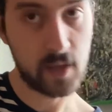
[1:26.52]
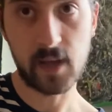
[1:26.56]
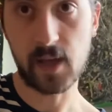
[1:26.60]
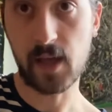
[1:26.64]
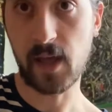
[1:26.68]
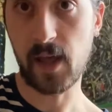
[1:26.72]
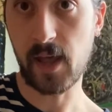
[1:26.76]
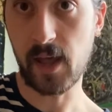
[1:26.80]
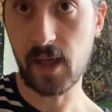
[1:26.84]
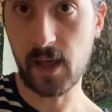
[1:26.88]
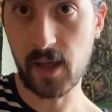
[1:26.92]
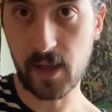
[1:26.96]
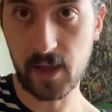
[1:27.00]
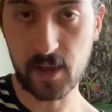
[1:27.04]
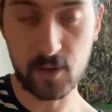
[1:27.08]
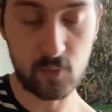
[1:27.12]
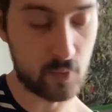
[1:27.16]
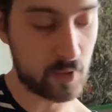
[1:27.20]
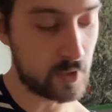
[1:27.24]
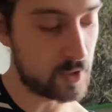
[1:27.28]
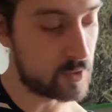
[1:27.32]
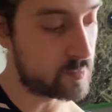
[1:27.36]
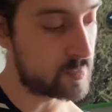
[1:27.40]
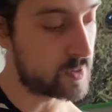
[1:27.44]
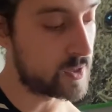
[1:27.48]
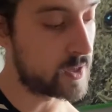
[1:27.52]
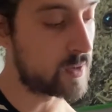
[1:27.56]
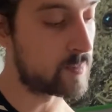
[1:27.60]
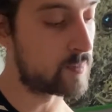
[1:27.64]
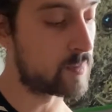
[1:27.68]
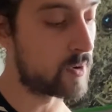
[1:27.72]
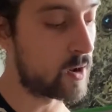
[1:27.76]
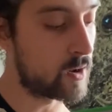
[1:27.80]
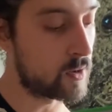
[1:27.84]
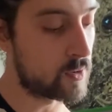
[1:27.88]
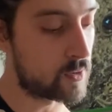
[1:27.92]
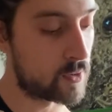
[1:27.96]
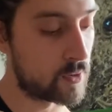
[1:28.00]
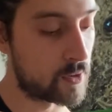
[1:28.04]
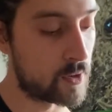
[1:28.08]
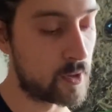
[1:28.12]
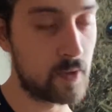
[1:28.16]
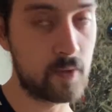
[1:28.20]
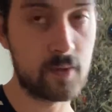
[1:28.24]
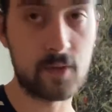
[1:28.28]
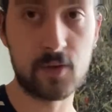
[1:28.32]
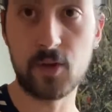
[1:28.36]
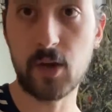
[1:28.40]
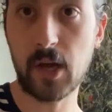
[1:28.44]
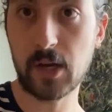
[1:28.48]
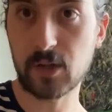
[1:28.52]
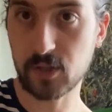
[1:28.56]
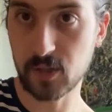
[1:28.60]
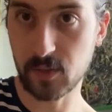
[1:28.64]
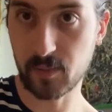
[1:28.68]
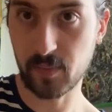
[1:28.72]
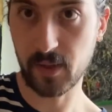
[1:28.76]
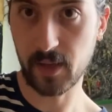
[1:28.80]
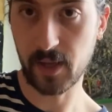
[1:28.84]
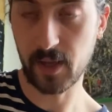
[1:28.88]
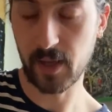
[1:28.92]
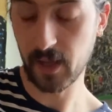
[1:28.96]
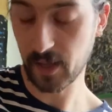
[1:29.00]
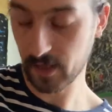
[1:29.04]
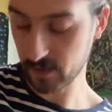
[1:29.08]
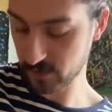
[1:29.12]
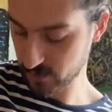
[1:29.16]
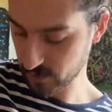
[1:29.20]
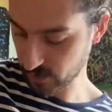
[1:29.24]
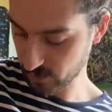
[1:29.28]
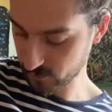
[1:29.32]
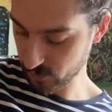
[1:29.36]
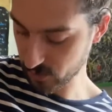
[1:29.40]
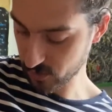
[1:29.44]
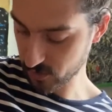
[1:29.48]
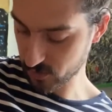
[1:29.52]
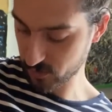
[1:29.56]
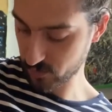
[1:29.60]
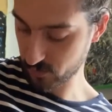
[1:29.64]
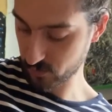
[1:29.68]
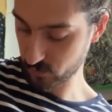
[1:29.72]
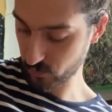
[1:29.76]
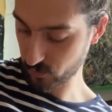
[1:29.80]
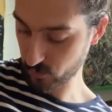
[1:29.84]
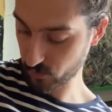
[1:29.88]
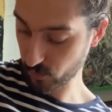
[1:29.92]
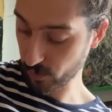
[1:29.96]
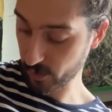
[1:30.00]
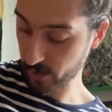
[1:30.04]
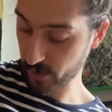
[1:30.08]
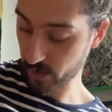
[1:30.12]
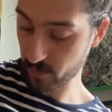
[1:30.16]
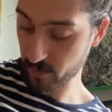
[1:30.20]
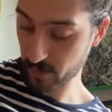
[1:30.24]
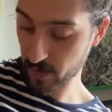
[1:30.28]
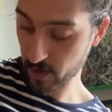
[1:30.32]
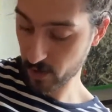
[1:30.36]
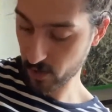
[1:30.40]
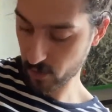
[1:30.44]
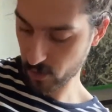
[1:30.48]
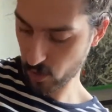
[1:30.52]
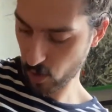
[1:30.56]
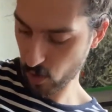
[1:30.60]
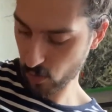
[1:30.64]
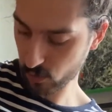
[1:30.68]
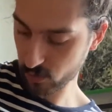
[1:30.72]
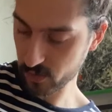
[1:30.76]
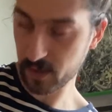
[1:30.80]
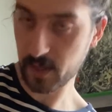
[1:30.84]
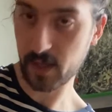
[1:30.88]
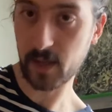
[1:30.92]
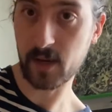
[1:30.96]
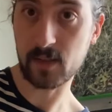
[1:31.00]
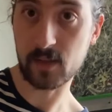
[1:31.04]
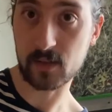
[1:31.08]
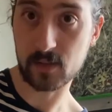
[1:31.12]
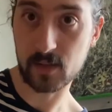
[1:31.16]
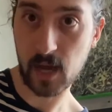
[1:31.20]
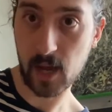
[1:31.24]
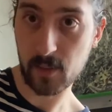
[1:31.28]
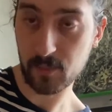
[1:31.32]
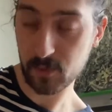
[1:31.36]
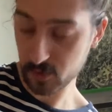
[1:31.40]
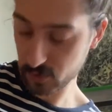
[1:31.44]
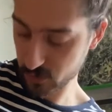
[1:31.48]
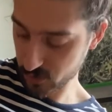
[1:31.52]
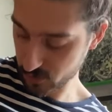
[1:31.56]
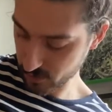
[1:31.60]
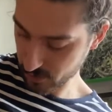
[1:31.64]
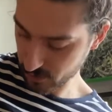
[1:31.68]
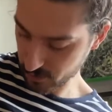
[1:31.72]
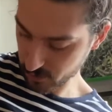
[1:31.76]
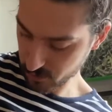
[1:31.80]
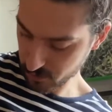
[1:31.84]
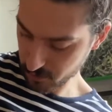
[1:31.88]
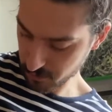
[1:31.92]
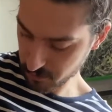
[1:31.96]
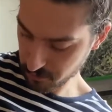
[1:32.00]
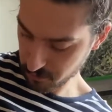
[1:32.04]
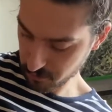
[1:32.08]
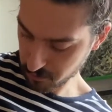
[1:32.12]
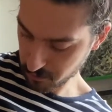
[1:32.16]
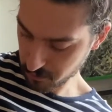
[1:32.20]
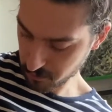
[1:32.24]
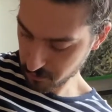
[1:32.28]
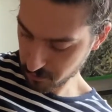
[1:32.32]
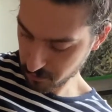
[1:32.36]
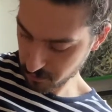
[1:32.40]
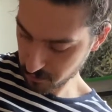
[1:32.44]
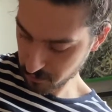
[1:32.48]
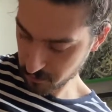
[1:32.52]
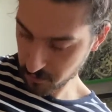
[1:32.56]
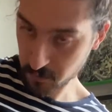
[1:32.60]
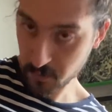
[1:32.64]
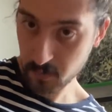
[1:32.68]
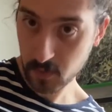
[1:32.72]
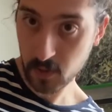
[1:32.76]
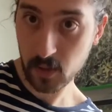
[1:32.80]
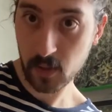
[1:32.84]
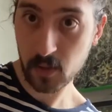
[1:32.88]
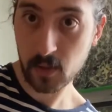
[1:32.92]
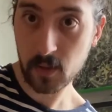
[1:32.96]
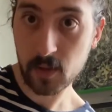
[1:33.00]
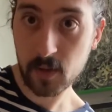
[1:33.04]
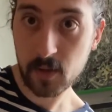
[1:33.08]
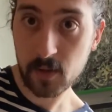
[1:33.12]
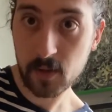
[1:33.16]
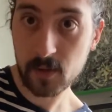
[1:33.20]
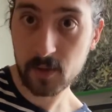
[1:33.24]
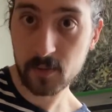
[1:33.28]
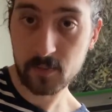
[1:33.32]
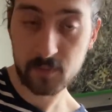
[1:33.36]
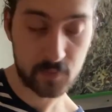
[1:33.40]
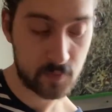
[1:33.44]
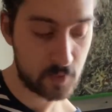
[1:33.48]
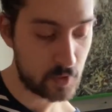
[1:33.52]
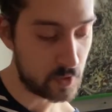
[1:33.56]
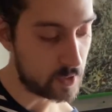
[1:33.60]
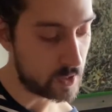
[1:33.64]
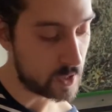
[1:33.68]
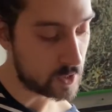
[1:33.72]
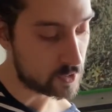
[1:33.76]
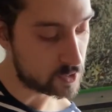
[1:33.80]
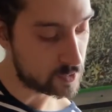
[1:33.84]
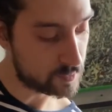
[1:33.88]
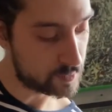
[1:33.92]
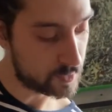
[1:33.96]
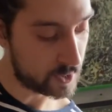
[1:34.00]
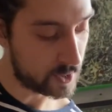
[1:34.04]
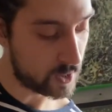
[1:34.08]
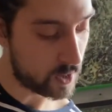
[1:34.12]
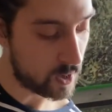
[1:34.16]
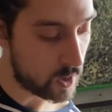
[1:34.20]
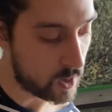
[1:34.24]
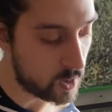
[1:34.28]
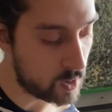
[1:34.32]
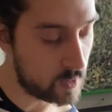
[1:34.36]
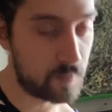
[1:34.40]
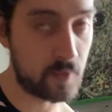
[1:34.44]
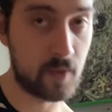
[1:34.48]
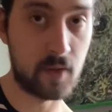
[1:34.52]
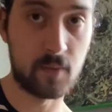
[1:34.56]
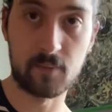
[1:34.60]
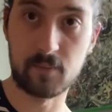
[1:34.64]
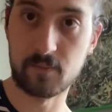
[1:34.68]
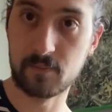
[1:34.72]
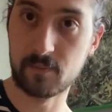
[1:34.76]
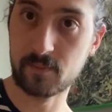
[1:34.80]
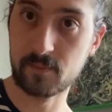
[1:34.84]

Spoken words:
And when you play a bar chord, you actually play, instead of just worrying about only hitting the top two strings, you can actually play all of them.